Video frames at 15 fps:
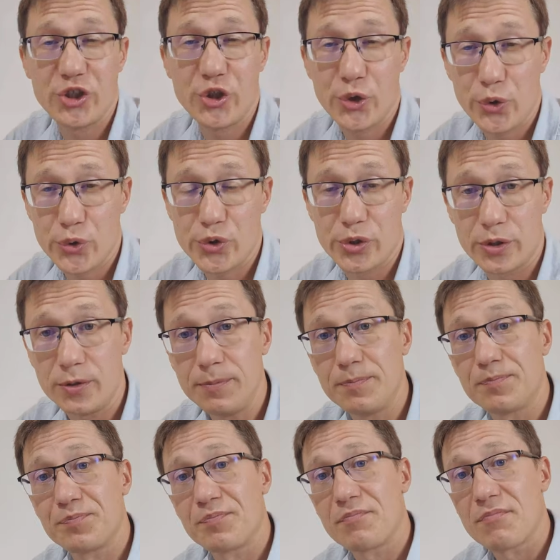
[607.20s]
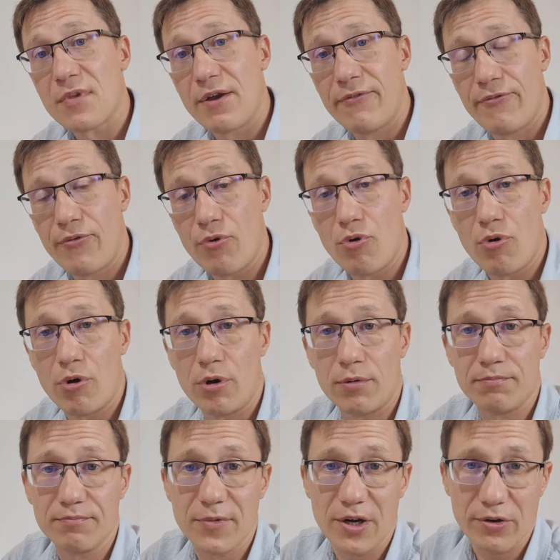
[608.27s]
chosen
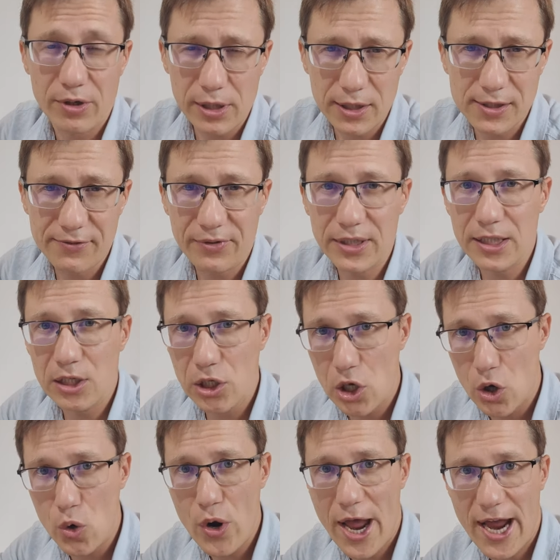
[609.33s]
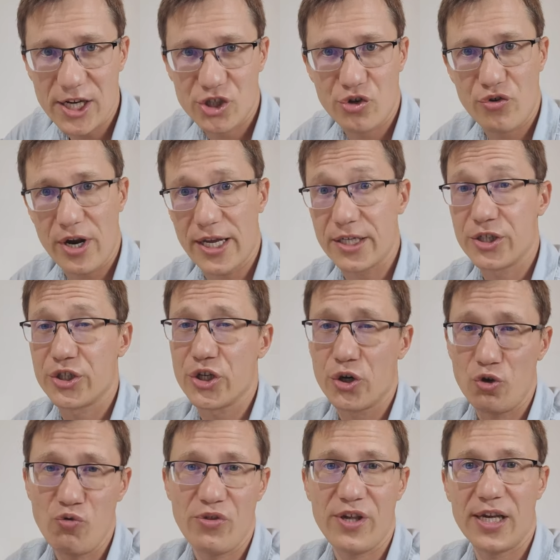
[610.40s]
for a relatively low hash rate,
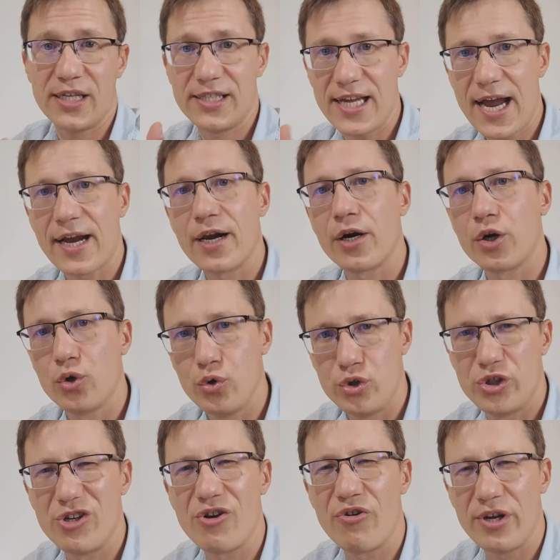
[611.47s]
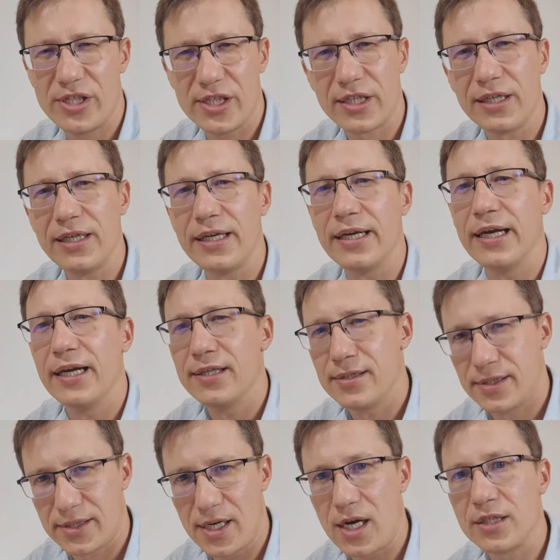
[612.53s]
so the attacker could theoretically
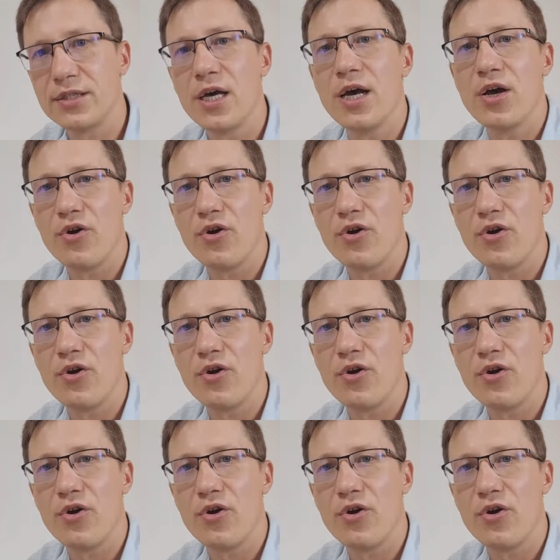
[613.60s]
start